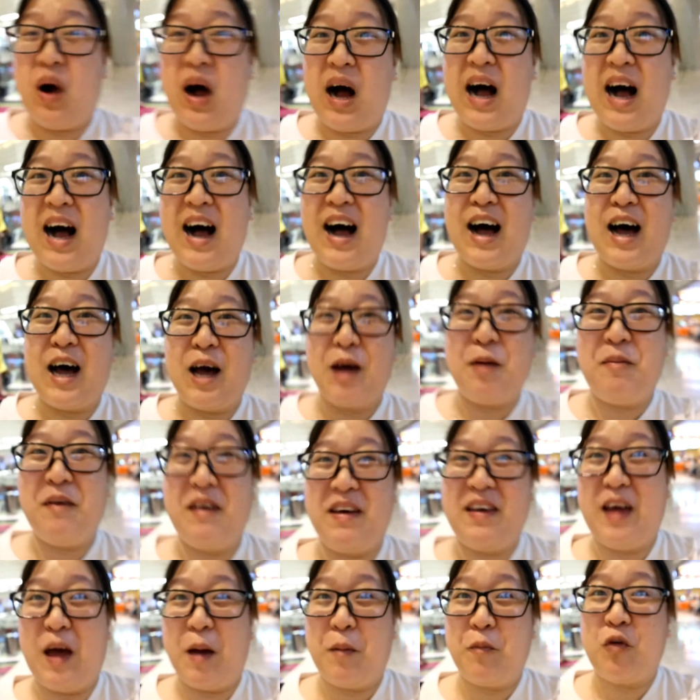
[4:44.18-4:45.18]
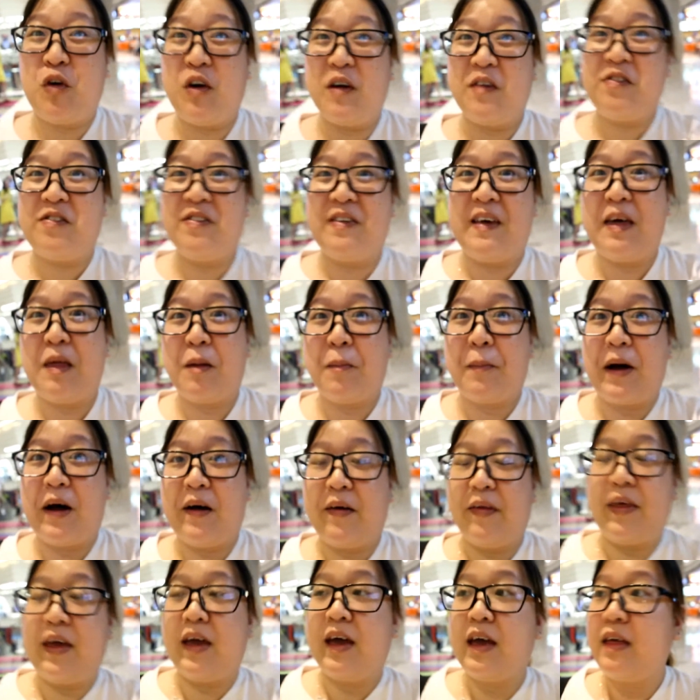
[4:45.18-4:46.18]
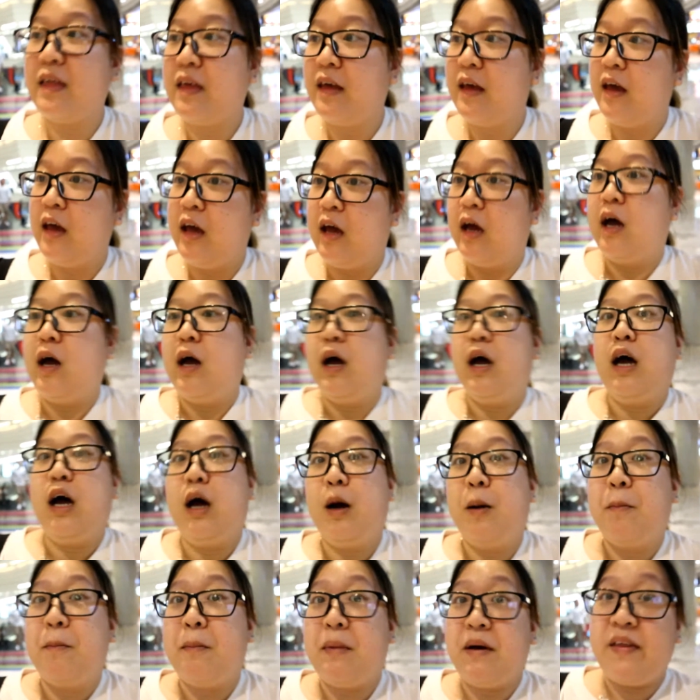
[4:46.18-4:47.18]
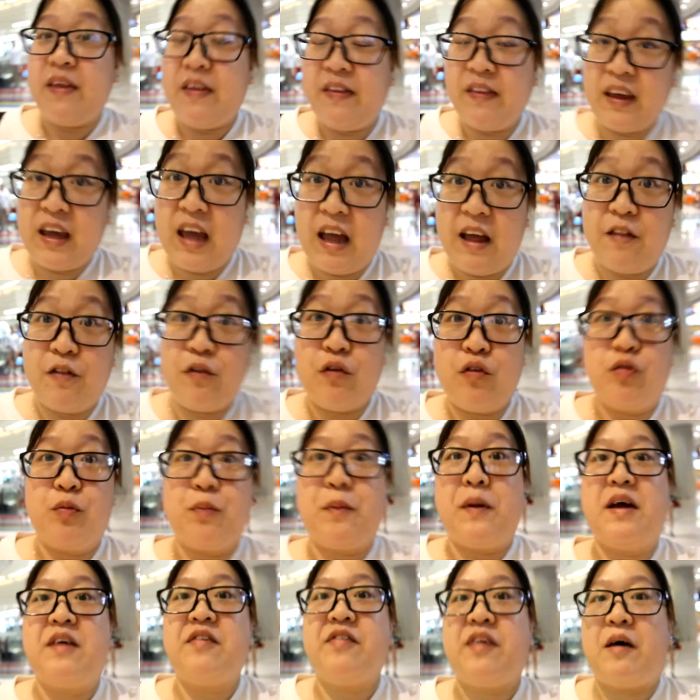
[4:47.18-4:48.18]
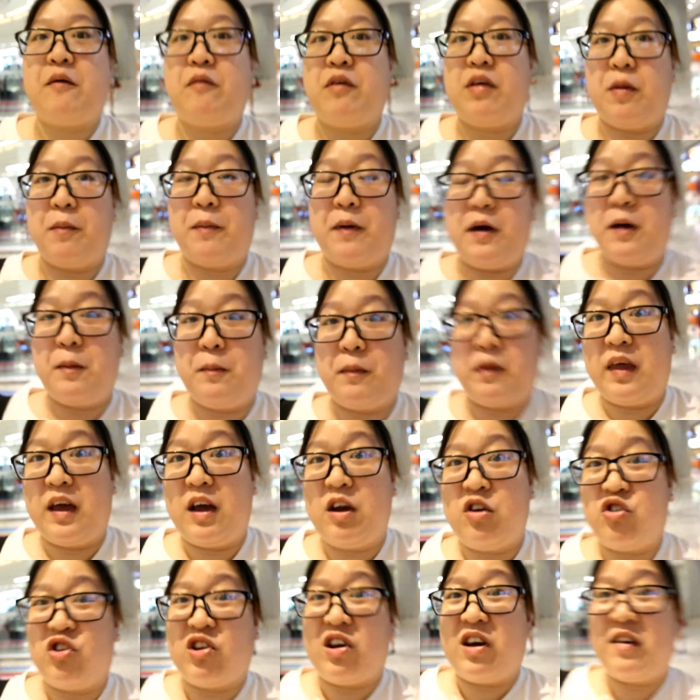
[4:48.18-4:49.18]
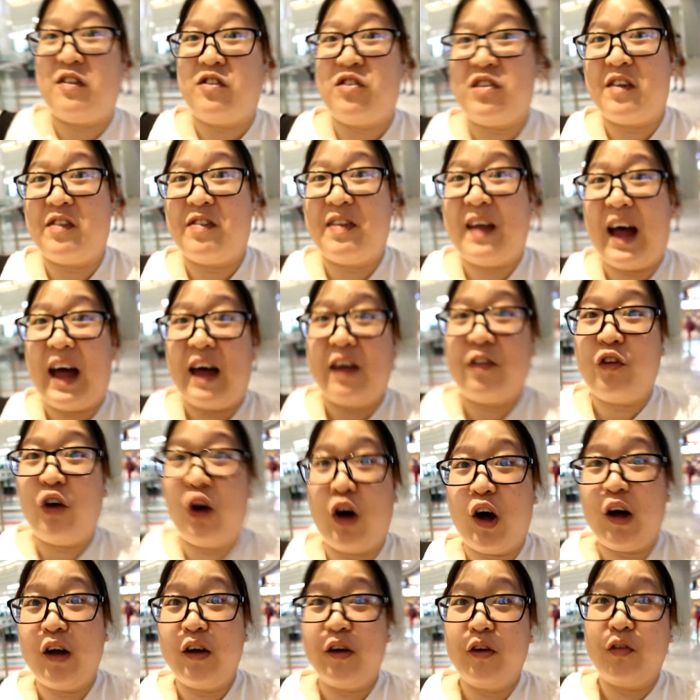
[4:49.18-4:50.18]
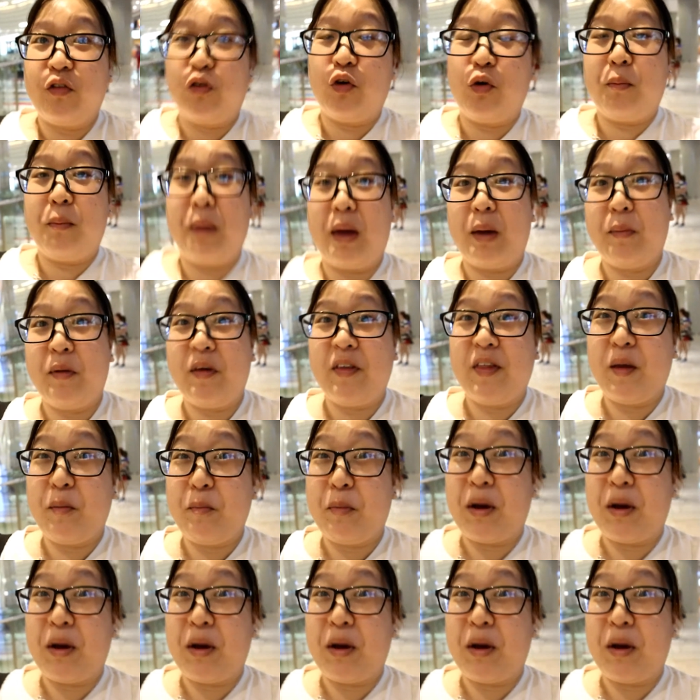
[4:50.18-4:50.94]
why, but I'm quite sad about it. But then again, those brands are available in Malaysia. It's just that I thought, you know, maybe they